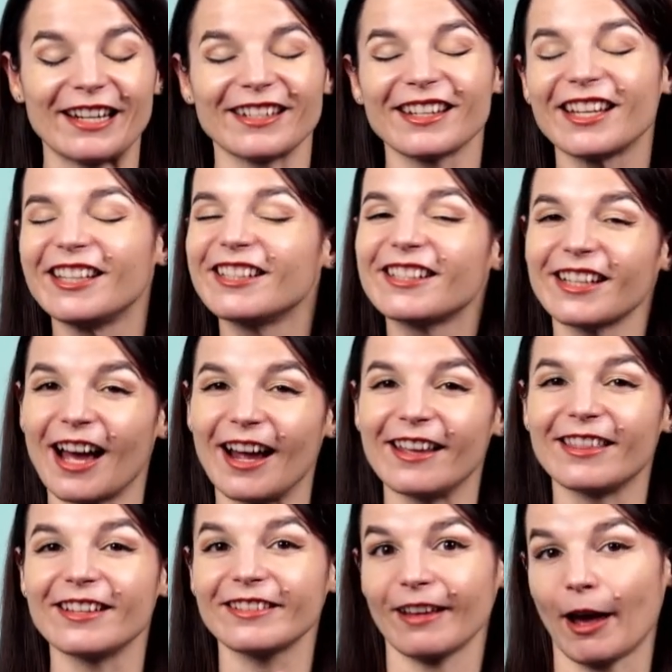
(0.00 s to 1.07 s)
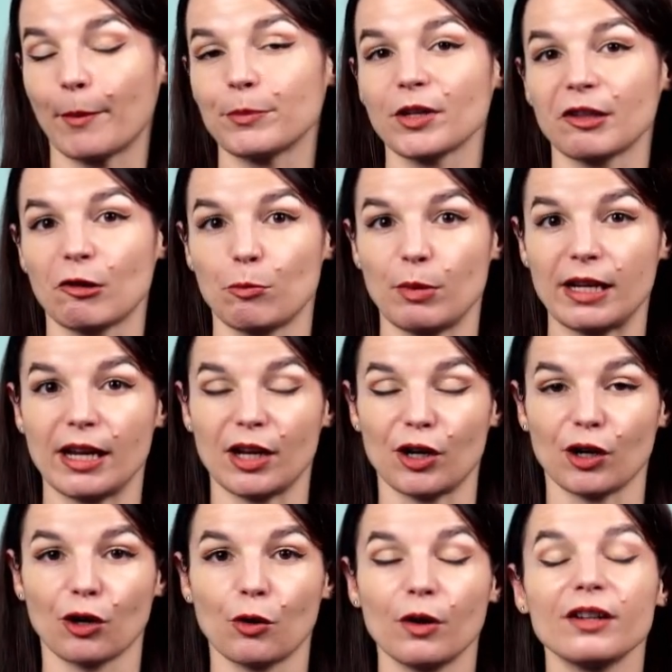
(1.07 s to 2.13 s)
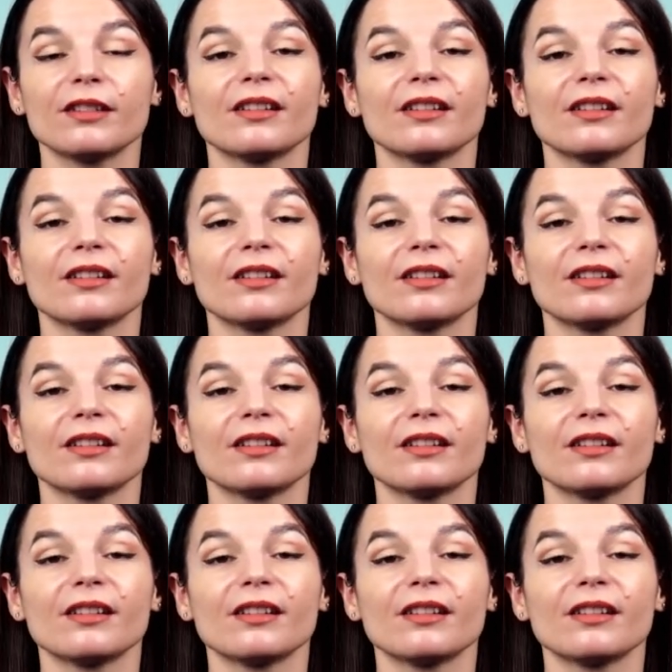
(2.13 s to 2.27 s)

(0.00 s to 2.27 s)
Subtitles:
inside this absolute beginner course.